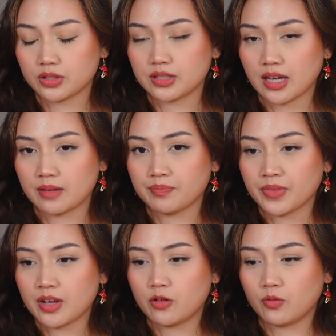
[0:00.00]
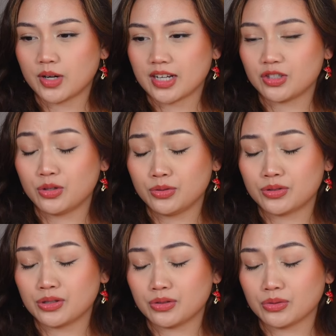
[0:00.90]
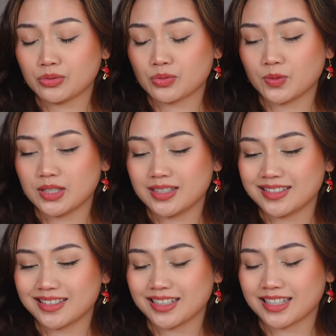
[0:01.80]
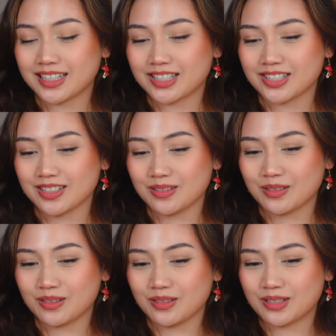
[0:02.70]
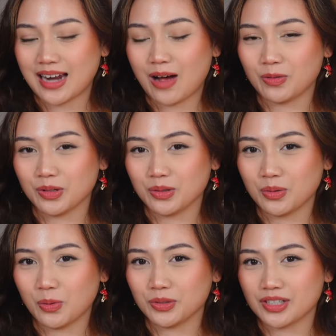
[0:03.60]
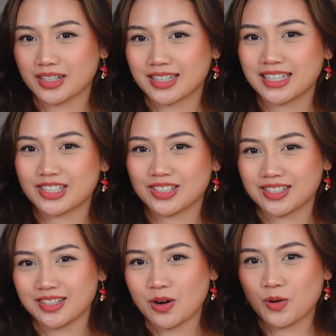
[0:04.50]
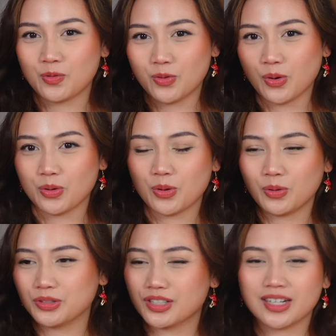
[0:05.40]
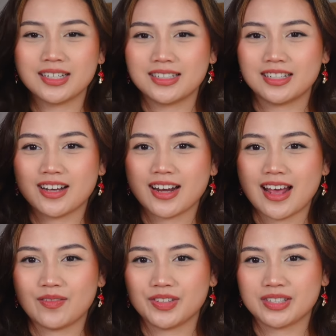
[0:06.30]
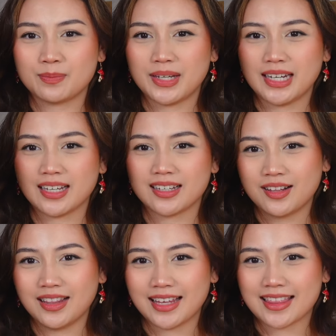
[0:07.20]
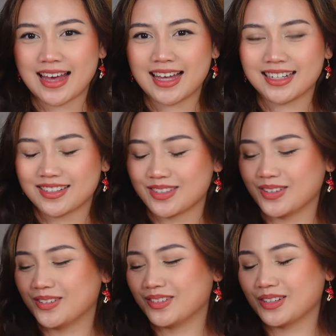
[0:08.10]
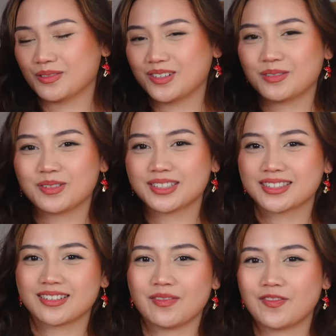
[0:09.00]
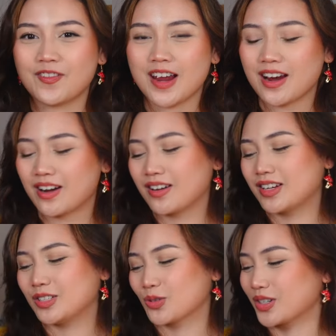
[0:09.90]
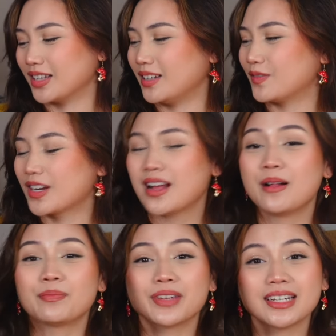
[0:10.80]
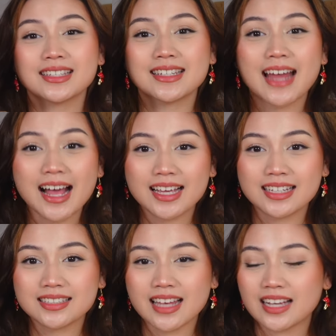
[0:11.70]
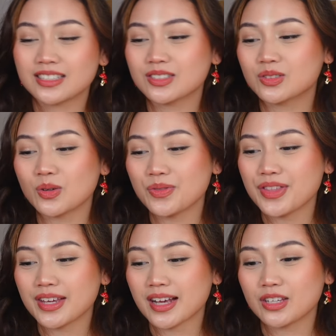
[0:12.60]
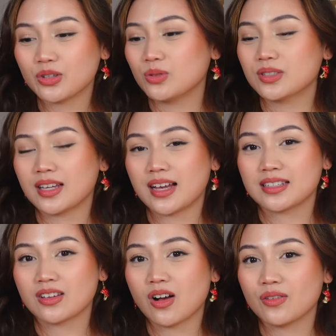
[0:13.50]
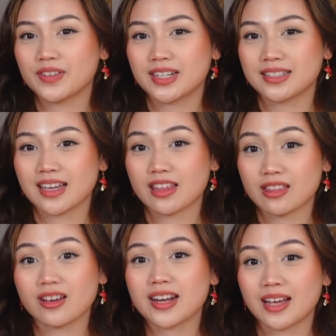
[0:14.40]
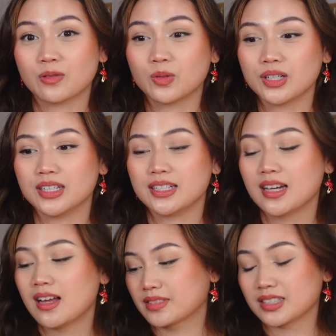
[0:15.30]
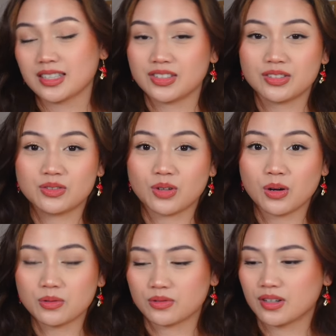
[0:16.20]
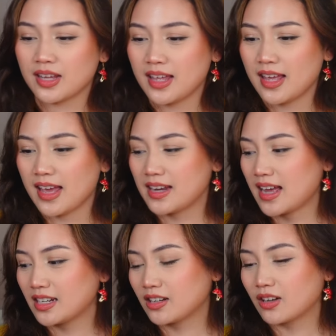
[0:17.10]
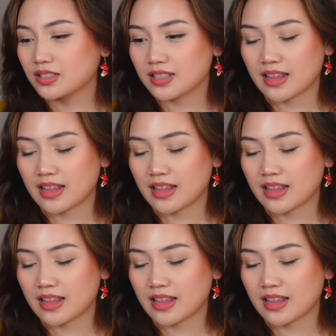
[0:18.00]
say. What I used to use was a kitchen towel holder, a kitchen roll holder. Did not have the spinning like that, so it was very short-lived. But it's nice. I just don't think I use it as often as I thought I would, because I just don't. And adding on to